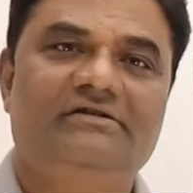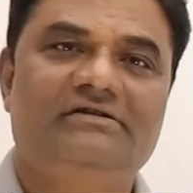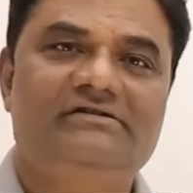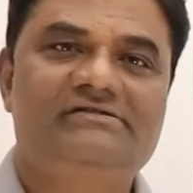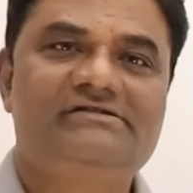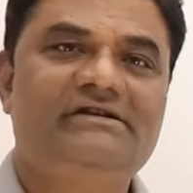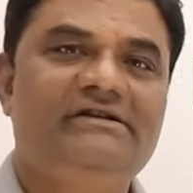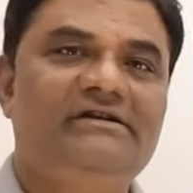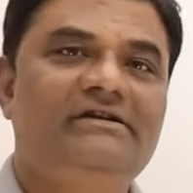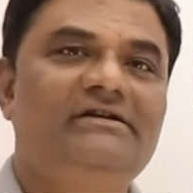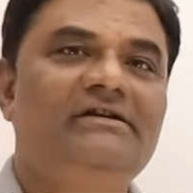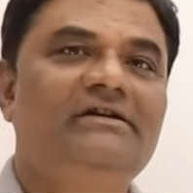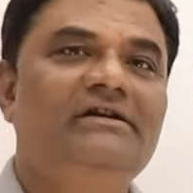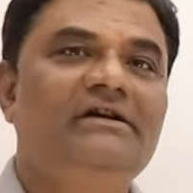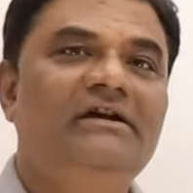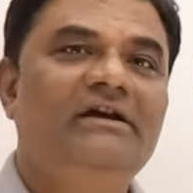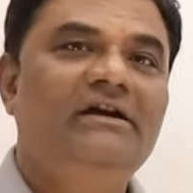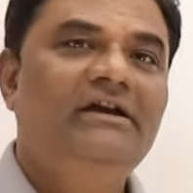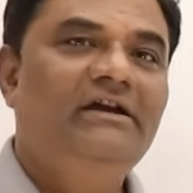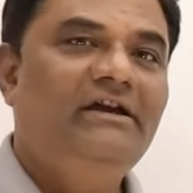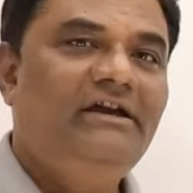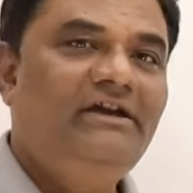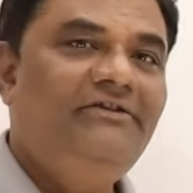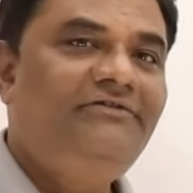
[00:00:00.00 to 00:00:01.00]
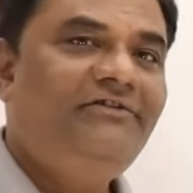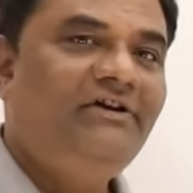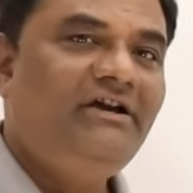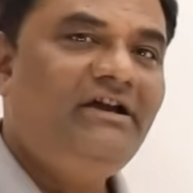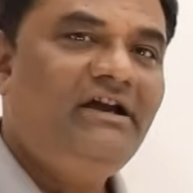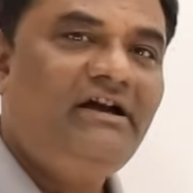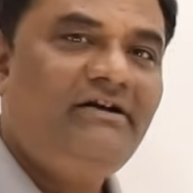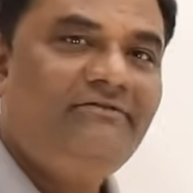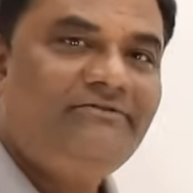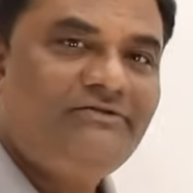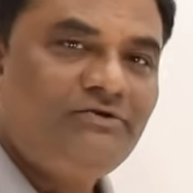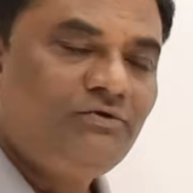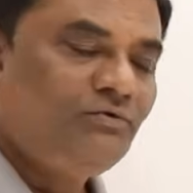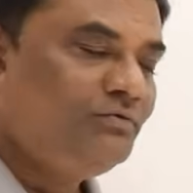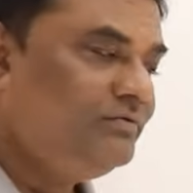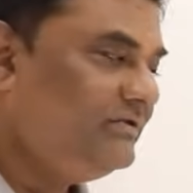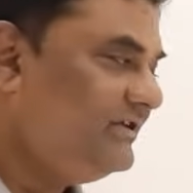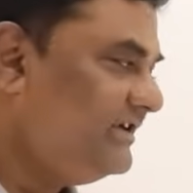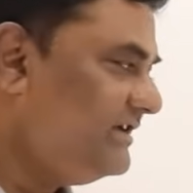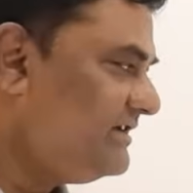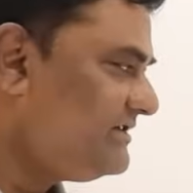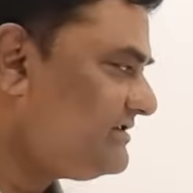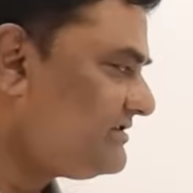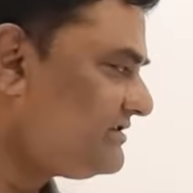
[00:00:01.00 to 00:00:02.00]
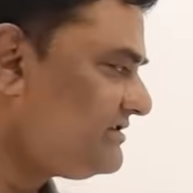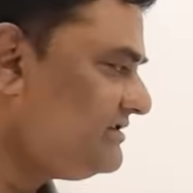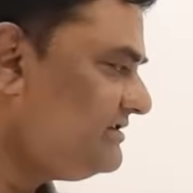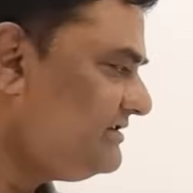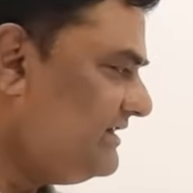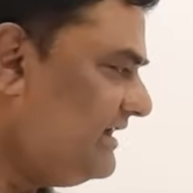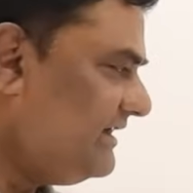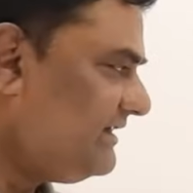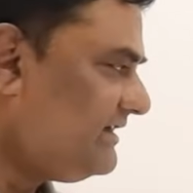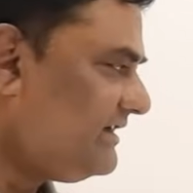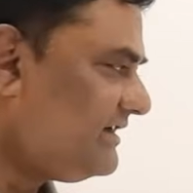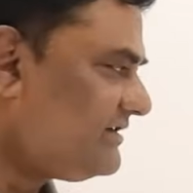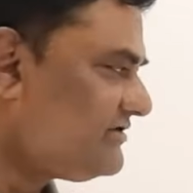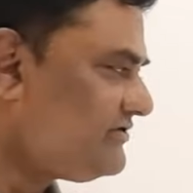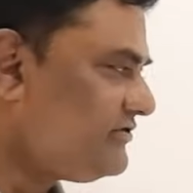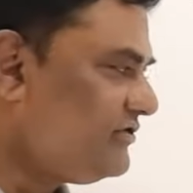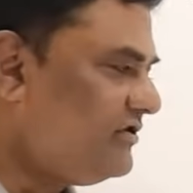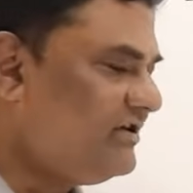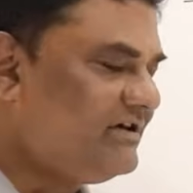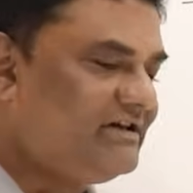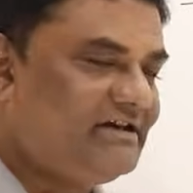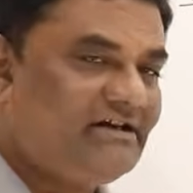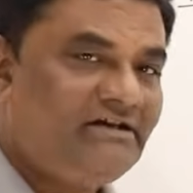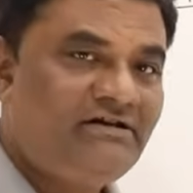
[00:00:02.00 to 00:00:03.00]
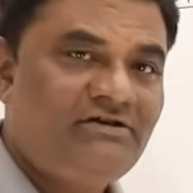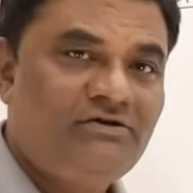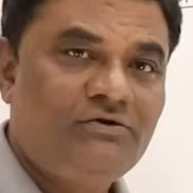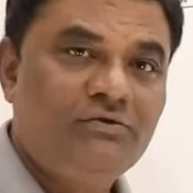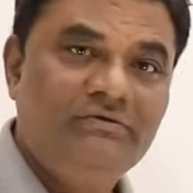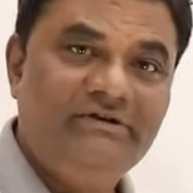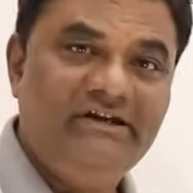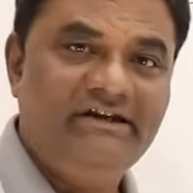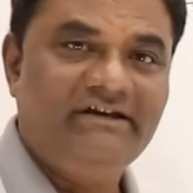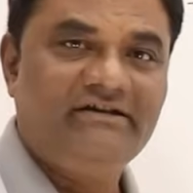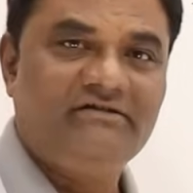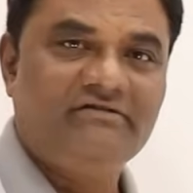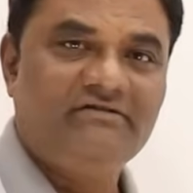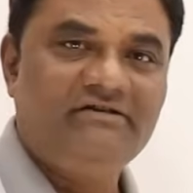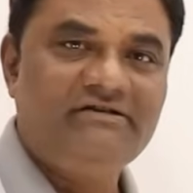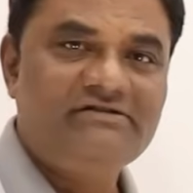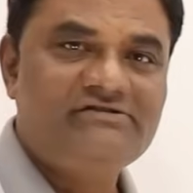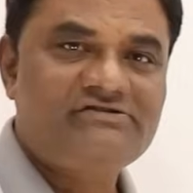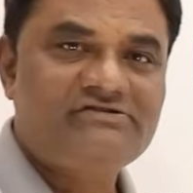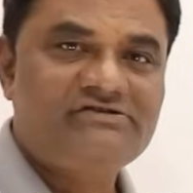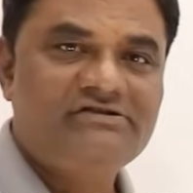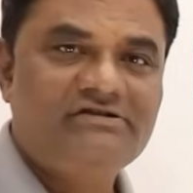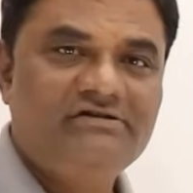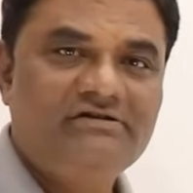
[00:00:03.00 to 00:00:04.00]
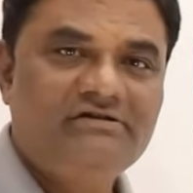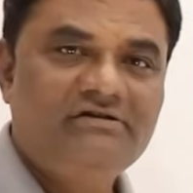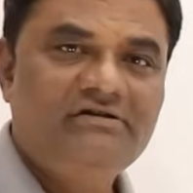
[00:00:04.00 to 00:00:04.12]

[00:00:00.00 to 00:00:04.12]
See, if I have two lists that are sorted, two linked list,